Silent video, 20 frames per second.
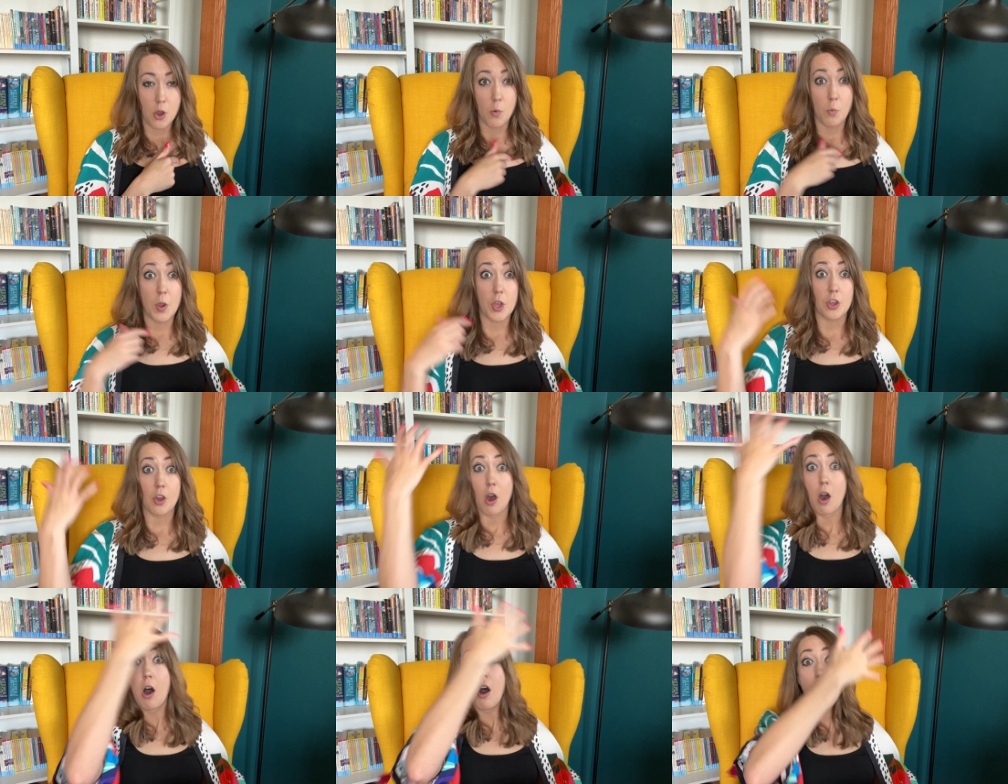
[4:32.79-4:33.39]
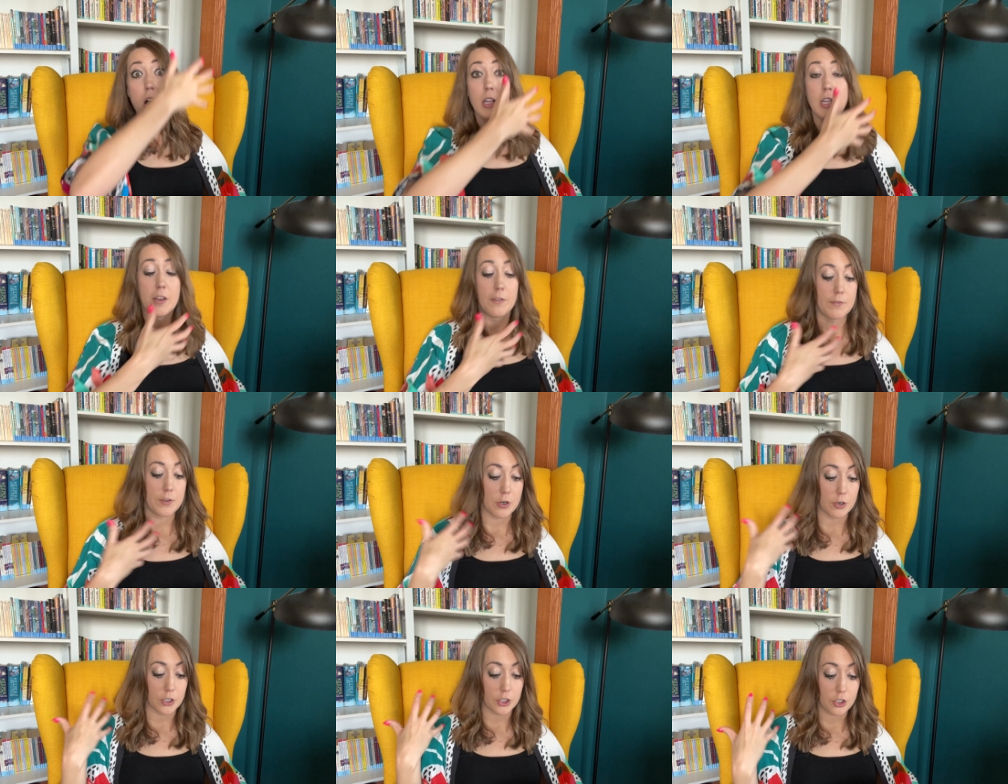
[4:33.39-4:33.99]
with all of
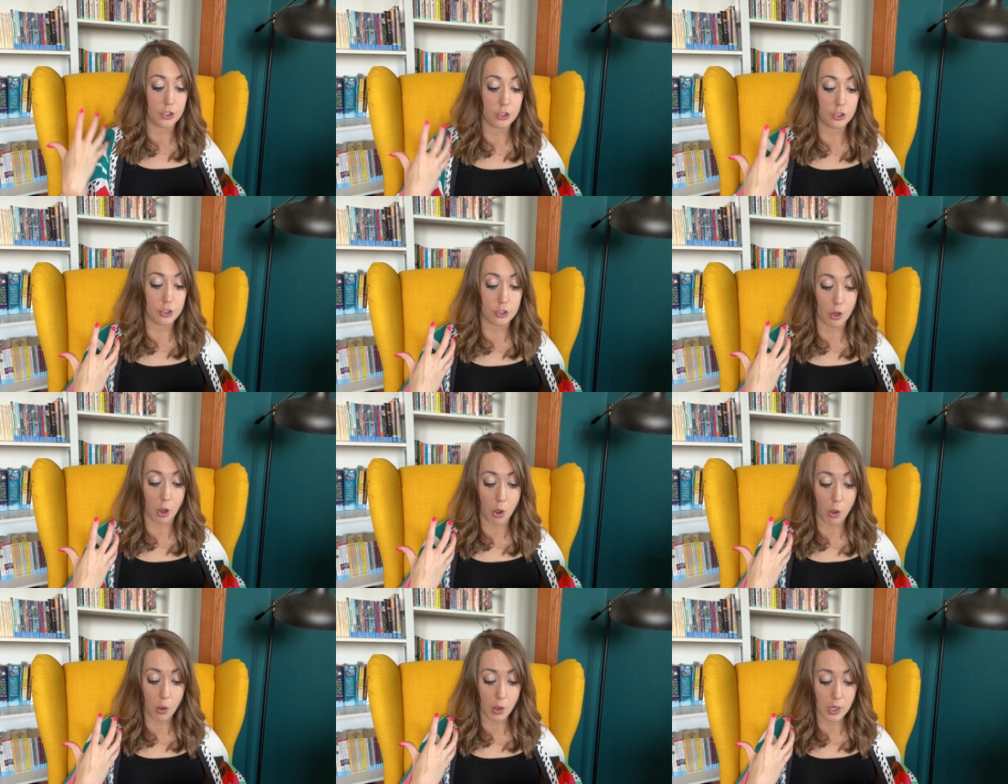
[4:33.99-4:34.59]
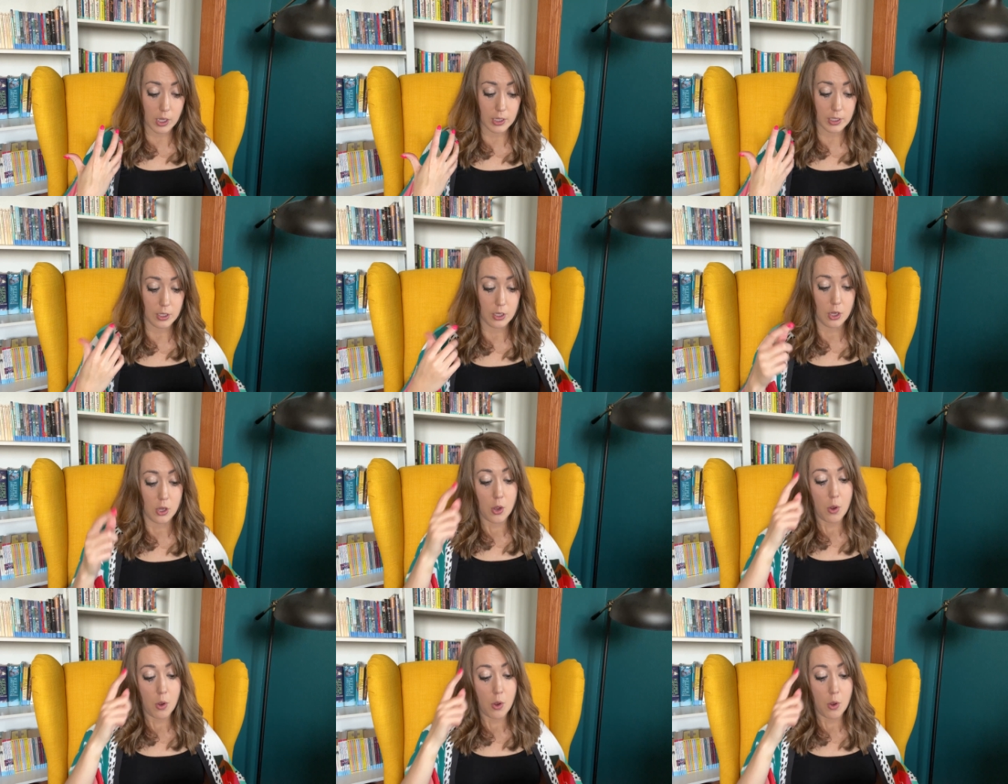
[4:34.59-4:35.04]
your soul,